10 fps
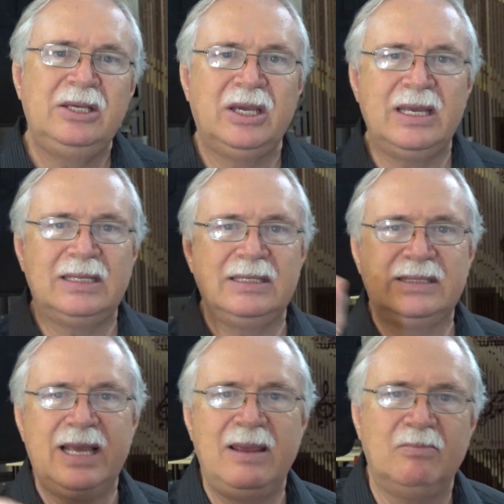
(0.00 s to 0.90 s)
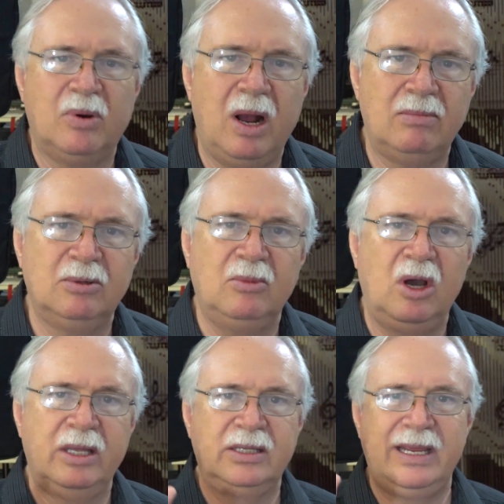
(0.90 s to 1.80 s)
You get the same problem
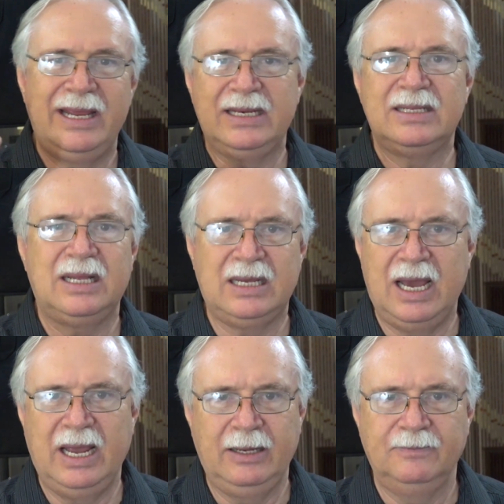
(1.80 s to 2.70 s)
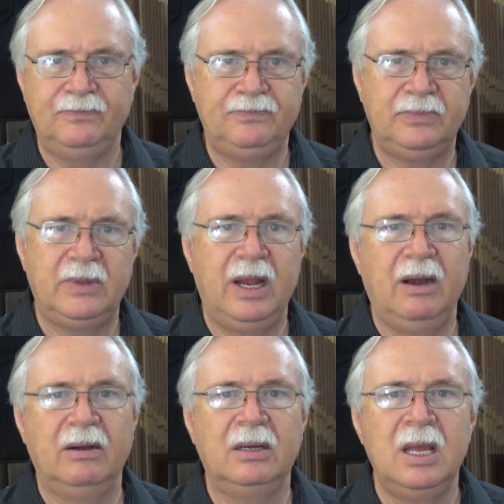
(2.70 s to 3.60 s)
at the end of the line
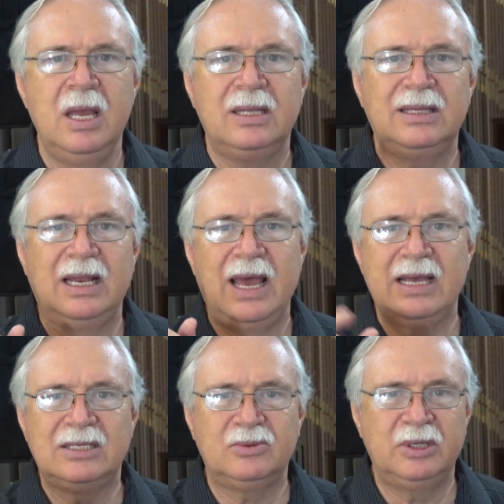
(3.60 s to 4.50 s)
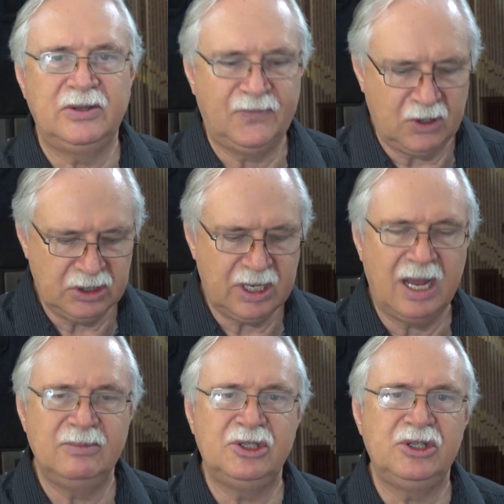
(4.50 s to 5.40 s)
there. The last one, the first
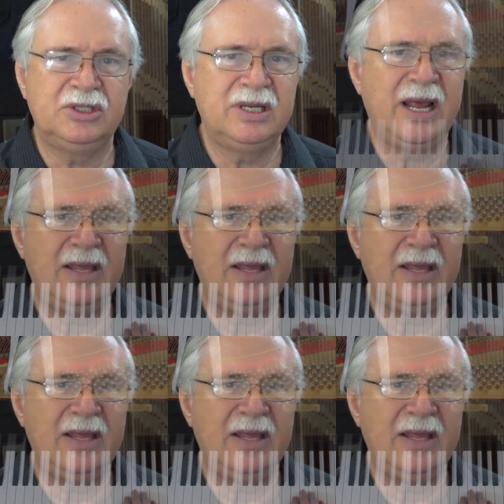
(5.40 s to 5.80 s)
time is just an